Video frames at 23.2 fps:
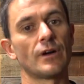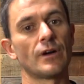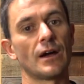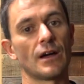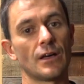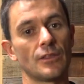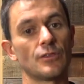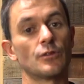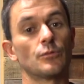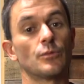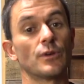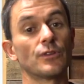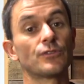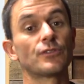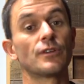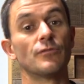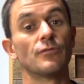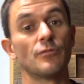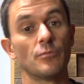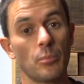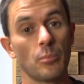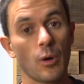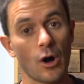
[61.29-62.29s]
uh, the risk
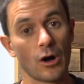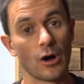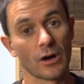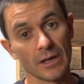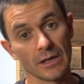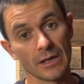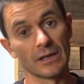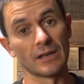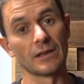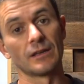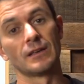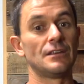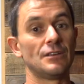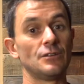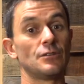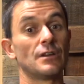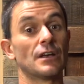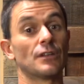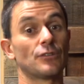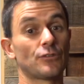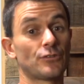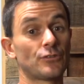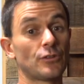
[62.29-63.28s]
of bonking.
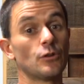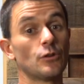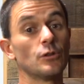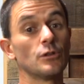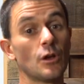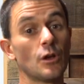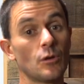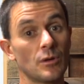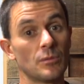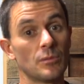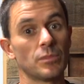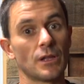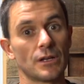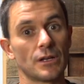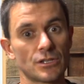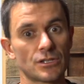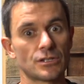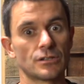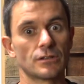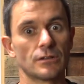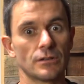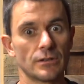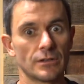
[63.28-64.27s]
You get so low in
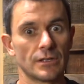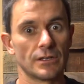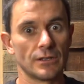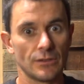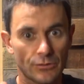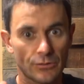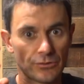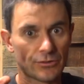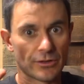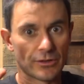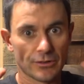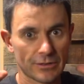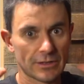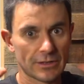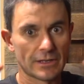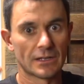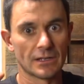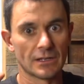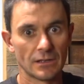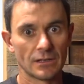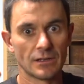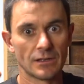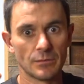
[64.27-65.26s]
blood sugar that you start to
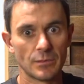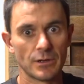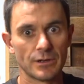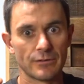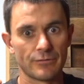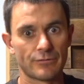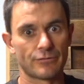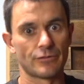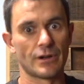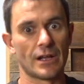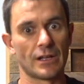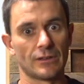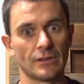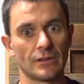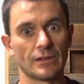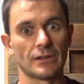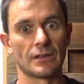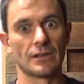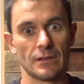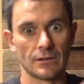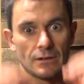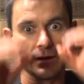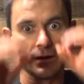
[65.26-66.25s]
get a little bit
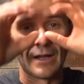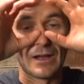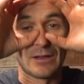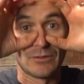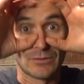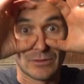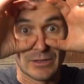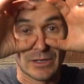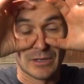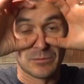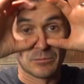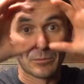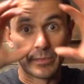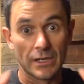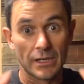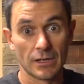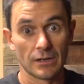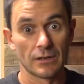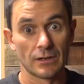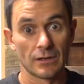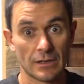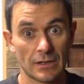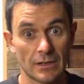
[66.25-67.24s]
frantic. Your eyes get
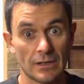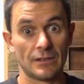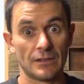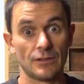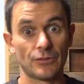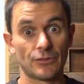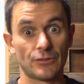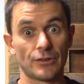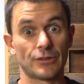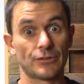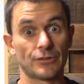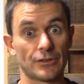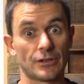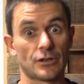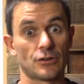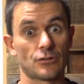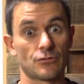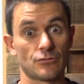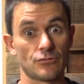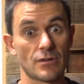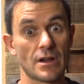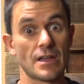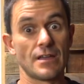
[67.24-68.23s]
bigger and you start to
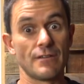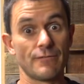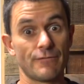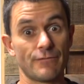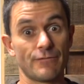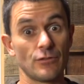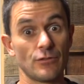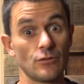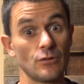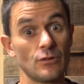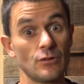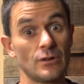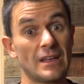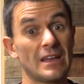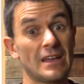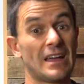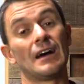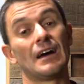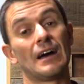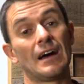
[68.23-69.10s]
crave food.